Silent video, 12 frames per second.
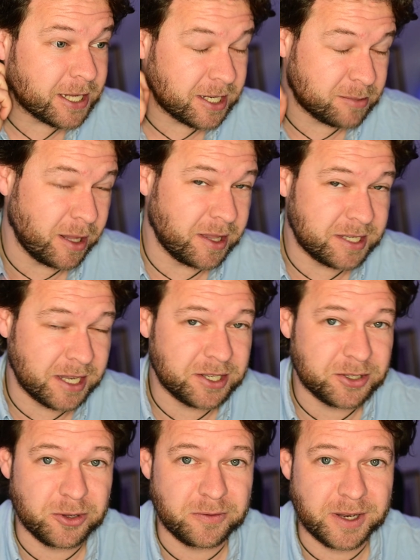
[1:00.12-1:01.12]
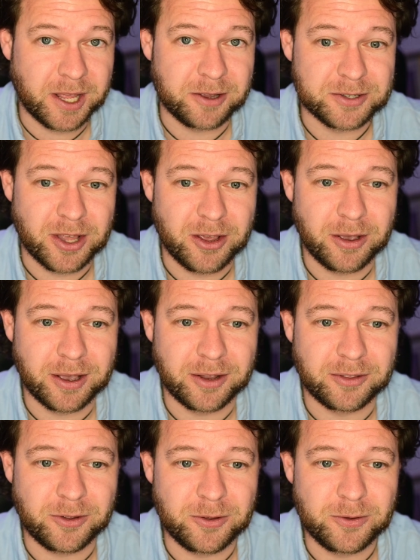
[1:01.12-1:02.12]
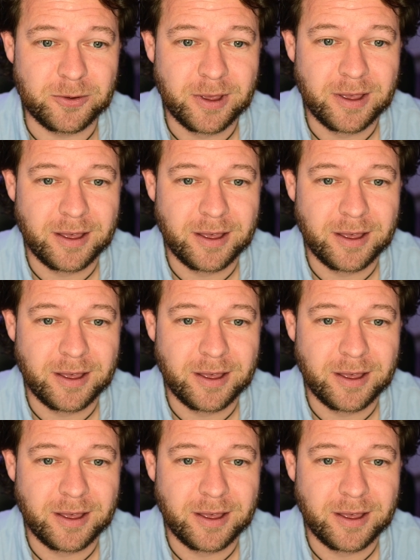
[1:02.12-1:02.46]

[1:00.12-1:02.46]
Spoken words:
going to split this into two videos, though. I'm going to